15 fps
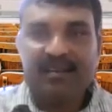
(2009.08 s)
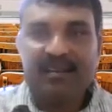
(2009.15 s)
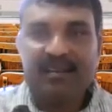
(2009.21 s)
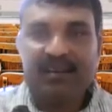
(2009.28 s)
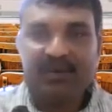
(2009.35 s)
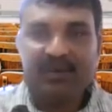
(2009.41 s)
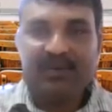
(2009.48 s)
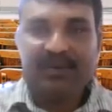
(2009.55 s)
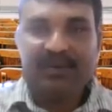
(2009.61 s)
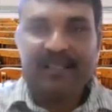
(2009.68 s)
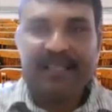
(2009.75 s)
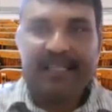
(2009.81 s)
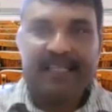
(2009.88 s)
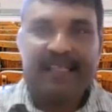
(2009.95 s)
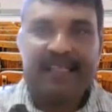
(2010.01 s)
Now
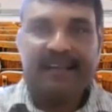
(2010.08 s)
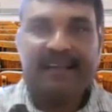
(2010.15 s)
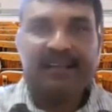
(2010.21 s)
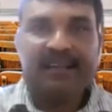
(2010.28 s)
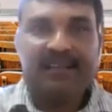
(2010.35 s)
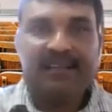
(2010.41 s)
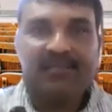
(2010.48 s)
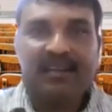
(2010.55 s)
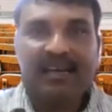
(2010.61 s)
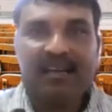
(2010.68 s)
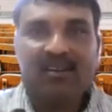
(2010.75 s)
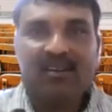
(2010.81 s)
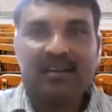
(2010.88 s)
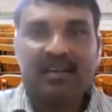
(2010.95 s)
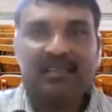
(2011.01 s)
we
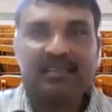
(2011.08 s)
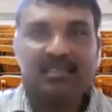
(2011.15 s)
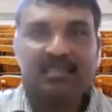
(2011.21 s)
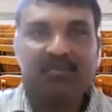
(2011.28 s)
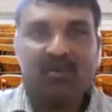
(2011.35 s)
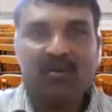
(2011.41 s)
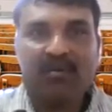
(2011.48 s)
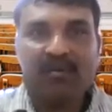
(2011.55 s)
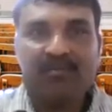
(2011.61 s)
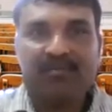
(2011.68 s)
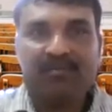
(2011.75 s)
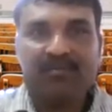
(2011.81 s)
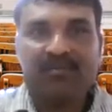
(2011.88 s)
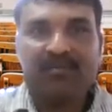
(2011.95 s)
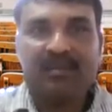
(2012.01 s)
can look at this problem.
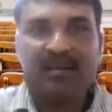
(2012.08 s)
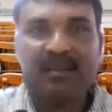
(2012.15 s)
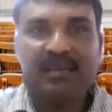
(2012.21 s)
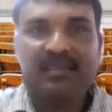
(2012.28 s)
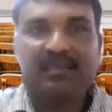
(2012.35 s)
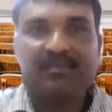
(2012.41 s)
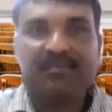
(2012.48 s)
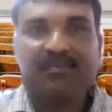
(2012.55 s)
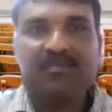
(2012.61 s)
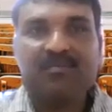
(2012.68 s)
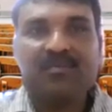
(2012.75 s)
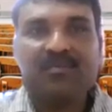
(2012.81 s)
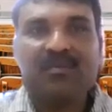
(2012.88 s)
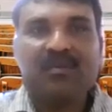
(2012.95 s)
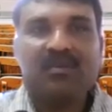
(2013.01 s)
Right?
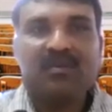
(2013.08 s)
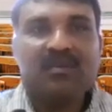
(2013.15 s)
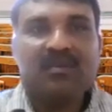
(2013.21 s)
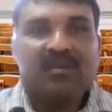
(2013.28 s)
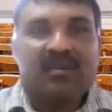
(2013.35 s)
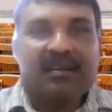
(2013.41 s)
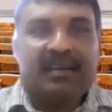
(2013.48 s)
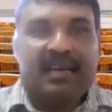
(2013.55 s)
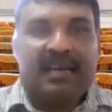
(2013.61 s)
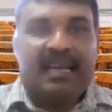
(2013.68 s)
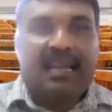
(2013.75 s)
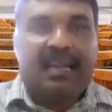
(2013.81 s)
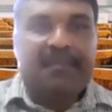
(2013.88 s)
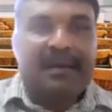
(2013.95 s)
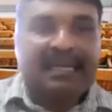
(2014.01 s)

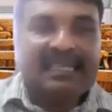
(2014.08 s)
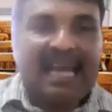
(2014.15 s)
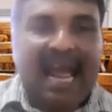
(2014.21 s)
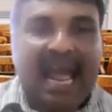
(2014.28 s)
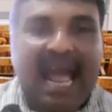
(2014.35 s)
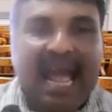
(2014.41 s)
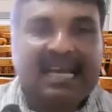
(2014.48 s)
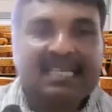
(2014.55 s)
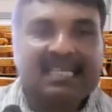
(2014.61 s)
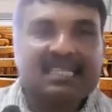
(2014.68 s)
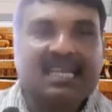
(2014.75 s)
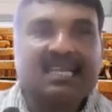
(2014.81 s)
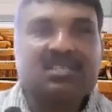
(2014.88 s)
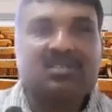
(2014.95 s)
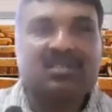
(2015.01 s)
Limit x
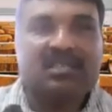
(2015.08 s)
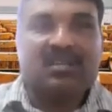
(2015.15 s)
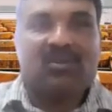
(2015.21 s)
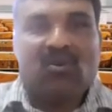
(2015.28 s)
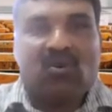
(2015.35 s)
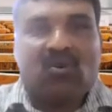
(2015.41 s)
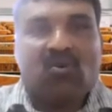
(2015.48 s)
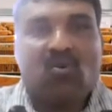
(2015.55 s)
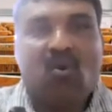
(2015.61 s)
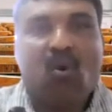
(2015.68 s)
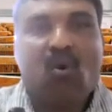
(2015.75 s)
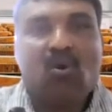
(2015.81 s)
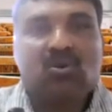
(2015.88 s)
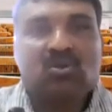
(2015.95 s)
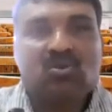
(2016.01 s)
tends to 0
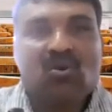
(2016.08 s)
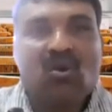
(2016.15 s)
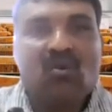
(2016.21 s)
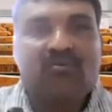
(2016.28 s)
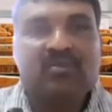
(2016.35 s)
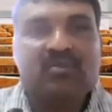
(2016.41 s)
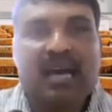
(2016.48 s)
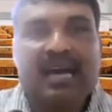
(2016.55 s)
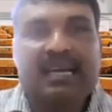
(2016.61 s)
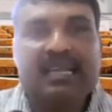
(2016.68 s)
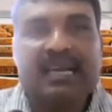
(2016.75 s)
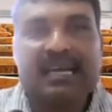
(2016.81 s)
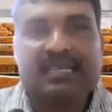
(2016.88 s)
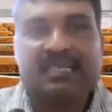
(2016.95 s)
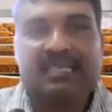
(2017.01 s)
cos of
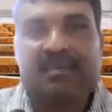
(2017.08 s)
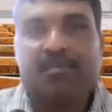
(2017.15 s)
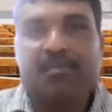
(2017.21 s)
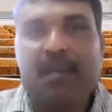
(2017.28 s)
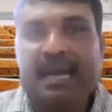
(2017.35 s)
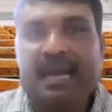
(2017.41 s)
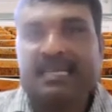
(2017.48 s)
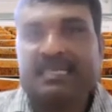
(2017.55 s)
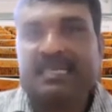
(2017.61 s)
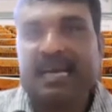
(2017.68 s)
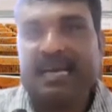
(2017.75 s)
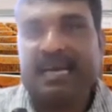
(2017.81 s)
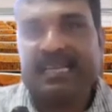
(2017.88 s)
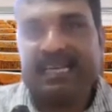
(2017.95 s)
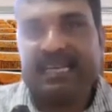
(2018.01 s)
sin x minus
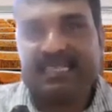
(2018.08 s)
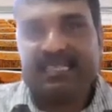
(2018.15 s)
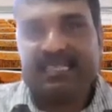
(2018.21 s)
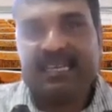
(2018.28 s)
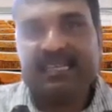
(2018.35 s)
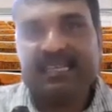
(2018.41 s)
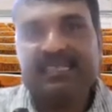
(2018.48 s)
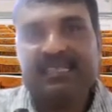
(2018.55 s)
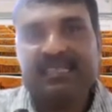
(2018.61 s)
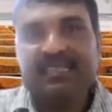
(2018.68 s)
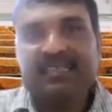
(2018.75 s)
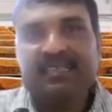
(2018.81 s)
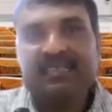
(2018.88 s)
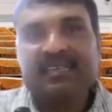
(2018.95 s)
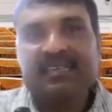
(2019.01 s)
sin x, right?
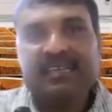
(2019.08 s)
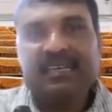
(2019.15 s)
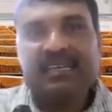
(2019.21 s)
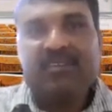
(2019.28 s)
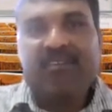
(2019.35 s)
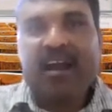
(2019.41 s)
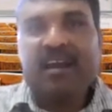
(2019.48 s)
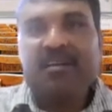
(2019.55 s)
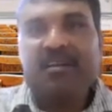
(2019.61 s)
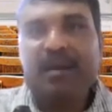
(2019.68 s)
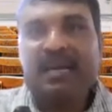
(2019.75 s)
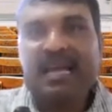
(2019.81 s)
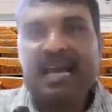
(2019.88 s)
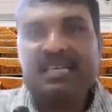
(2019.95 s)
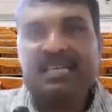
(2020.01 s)
Divided
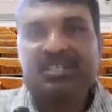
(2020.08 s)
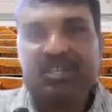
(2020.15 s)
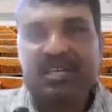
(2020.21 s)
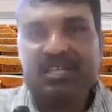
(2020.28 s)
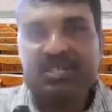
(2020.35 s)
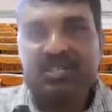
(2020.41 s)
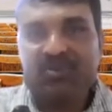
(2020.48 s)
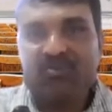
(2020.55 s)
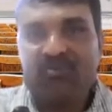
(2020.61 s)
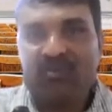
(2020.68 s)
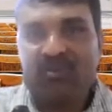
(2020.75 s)
by s raised to.